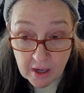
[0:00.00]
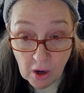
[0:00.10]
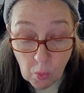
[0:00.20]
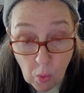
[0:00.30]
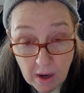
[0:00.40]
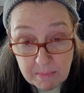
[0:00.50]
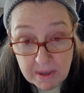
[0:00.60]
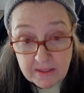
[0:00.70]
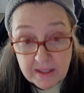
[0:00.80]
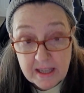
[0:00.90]
one
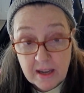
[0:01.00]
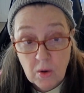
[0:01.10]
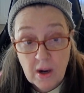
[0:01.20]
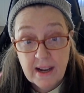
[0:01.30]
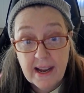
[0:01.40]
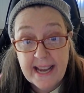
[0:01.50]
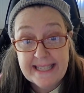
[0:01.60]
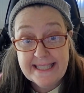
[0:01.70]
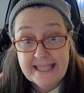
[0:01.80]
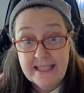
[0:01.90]
month ago, I
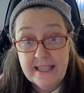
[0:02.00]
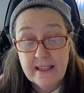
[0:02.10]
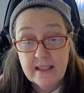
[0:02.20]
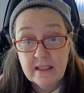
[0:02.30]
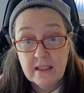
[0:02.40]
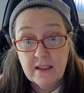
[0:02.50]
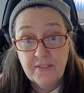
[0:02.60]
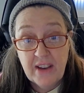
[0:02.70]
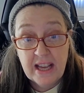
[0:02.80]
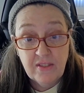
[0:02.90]
did hit
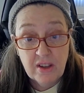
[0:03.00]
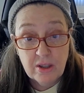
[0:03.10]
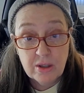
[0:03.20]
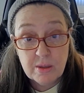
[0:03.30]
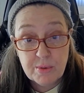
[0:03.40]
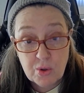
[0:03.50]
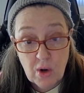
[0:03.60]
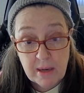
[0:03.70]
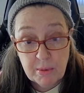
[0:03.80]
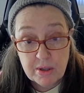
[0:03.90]
500
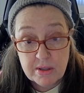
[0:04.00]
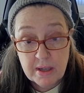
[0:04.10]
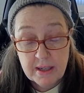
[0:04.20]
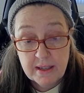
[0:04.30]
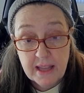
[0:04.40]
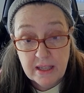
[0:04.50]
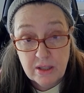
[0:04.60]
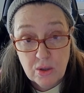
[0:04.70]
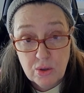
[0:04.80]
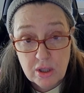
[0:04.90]
subscribers. And
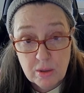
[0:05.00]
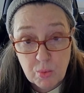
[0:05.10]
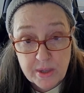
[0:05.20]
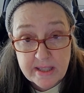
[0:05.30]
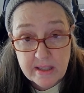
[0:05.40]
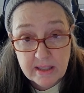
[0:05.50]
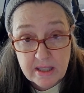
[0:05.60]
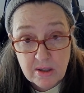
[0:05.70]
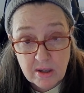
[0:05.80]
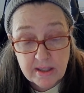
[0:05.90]
YouTube recently
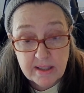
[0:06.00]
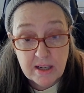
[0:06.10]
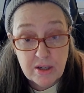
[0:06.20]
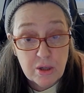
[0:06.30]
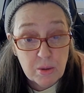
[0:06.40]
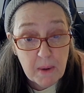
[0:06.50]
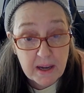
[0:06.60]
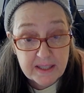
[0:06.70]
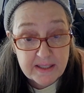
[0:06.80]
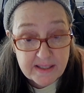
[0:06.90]
started a new
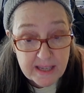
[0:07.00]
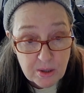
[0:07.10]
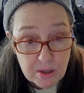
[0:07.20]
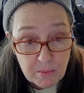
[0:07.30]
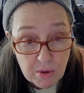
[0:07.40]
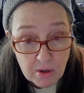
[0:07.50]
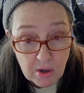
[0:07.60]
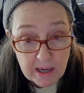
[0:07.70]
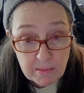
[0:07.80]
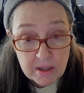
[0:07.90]
monetization
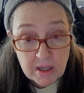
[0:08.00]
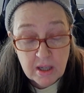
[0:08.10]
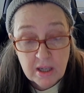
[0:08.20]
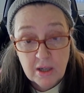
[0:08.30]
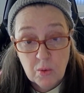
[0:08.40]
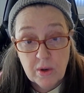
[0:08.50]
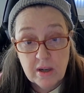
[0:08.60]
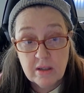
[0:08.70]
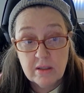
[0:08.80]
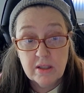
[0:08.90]
program
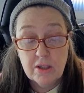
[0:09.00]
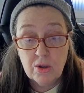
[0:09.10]
where you're